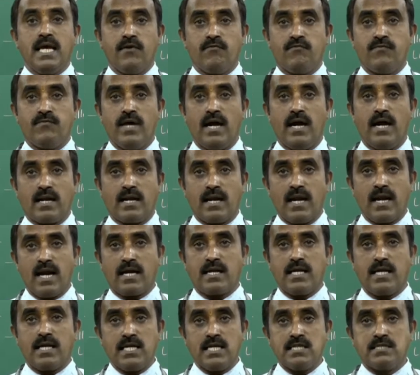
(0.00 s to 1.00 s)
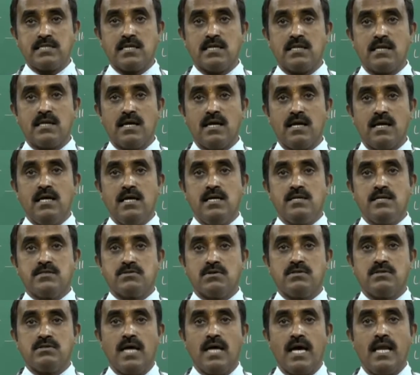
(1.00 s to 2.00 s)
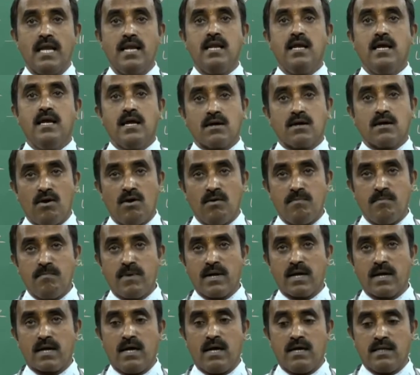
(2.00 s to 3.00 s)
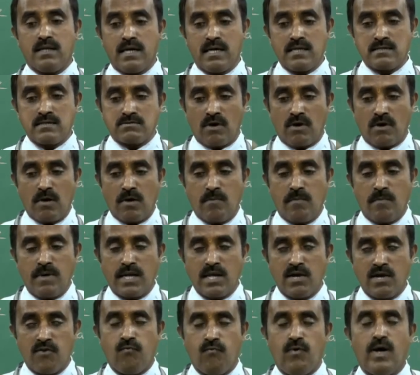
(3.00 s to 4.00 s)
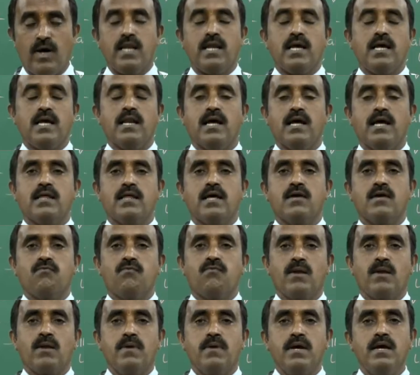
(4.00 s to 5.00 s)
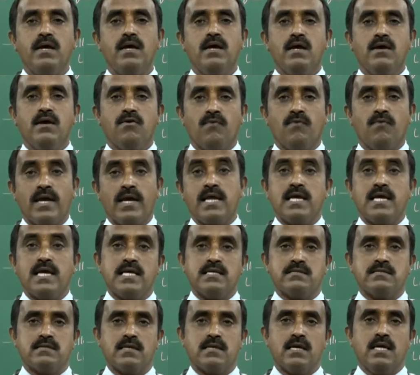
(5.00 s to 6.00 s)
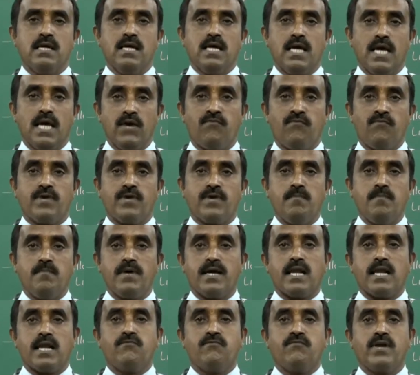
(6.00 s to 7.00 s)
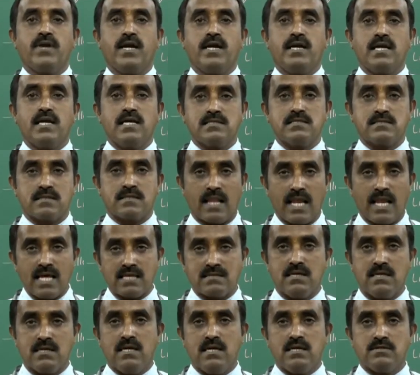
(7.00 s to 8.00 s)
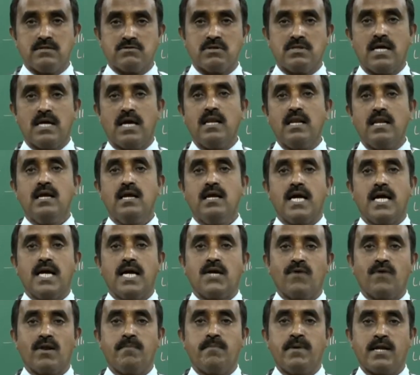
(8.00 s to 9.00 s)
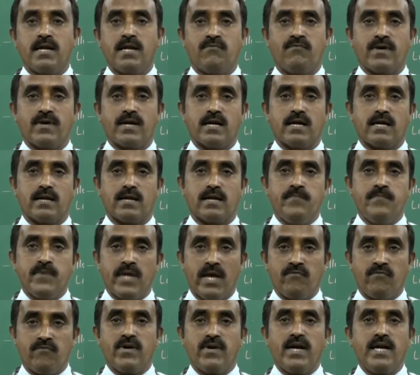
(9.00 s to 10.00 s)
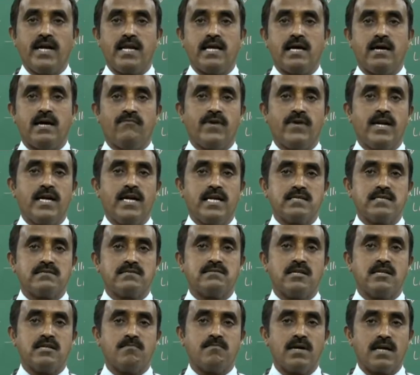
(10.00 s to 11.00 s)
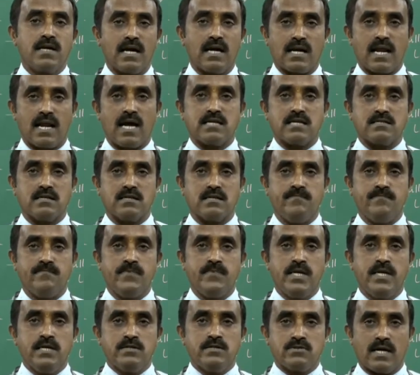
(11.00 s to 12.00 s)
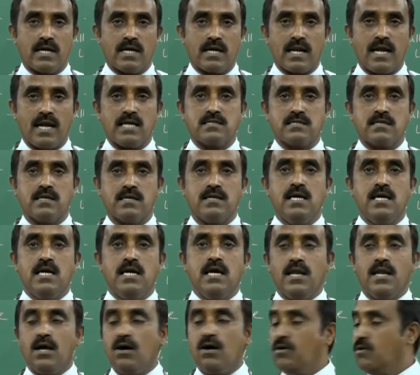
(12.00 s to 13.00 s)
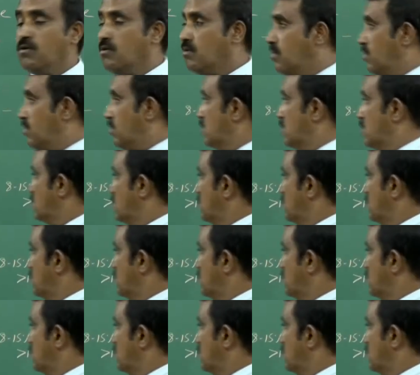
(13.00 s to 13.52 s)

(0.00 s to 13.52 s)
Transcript: if they attract each other, so then that is solubility of one in other will be very easy. If chemical affinity is less, so then it will be difficult. Affinity is nothing but attraction. So attraction. Now